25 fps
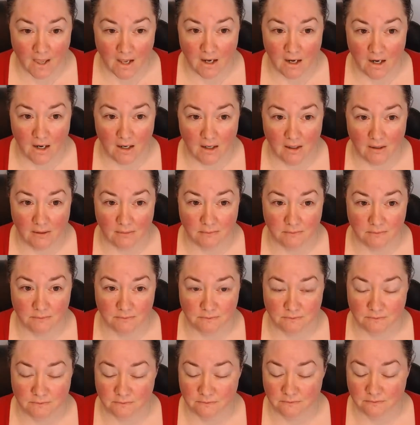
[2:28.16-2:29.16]
Um,
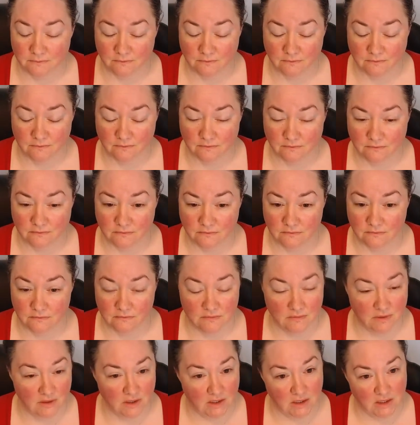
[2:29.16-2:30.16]

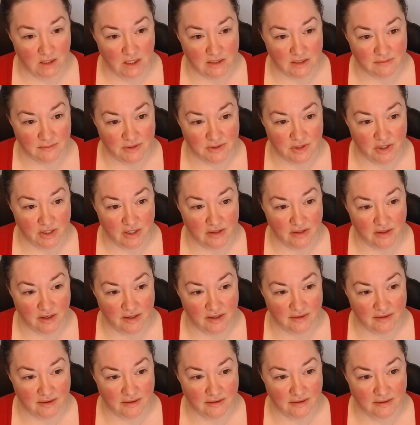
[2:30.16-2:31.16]
lost my train of
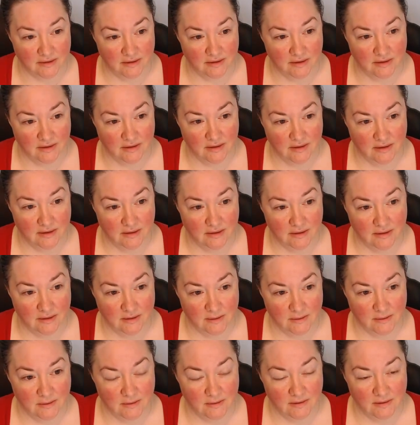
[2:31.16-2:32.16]
thought there.
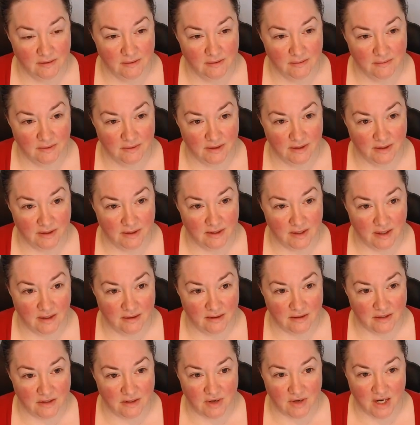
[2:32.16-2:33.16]
But uh,
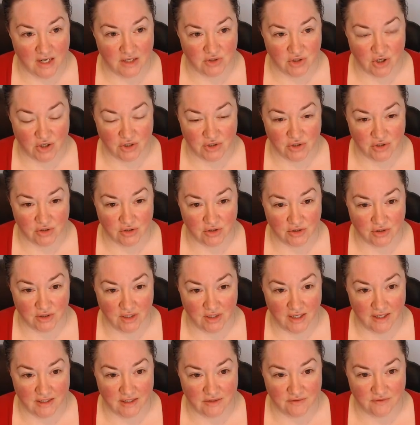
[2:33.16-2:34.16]
you can't charge your
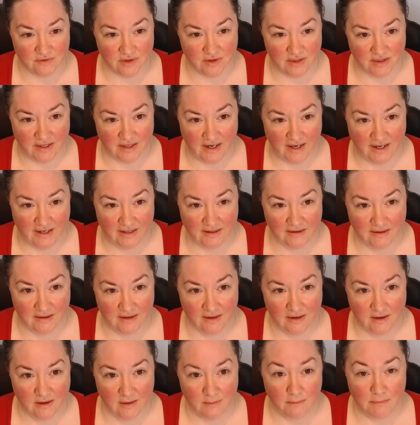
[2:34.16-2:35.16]
clients for that,
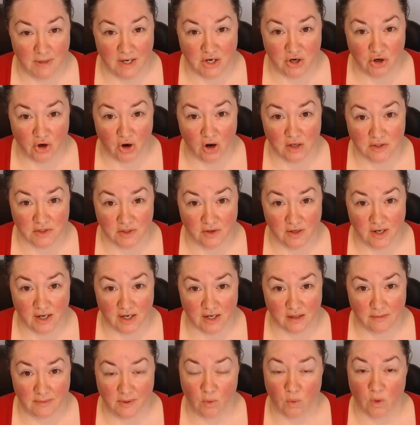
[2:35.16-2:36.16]
but you're also not
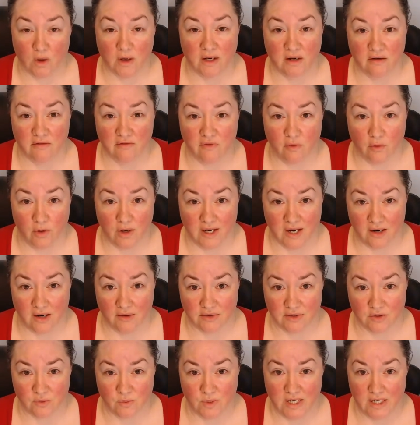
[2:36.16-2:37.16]
going to be working 40
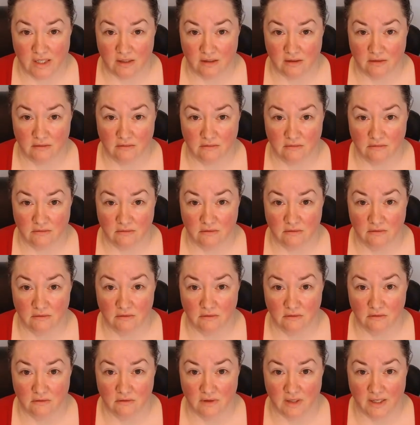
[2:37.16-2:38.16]
hours a week
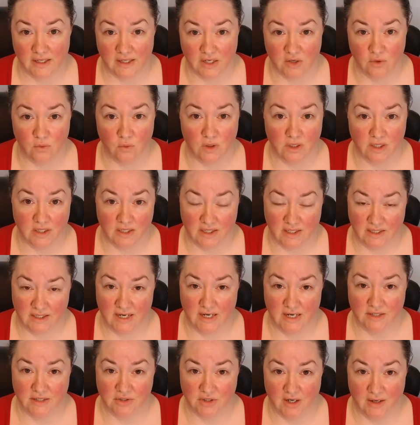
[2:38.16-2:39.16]
like you would at a
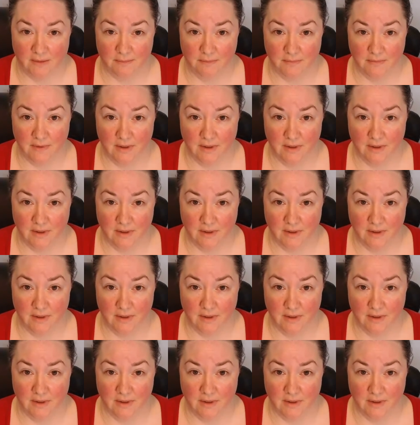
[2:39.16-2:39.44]
day job.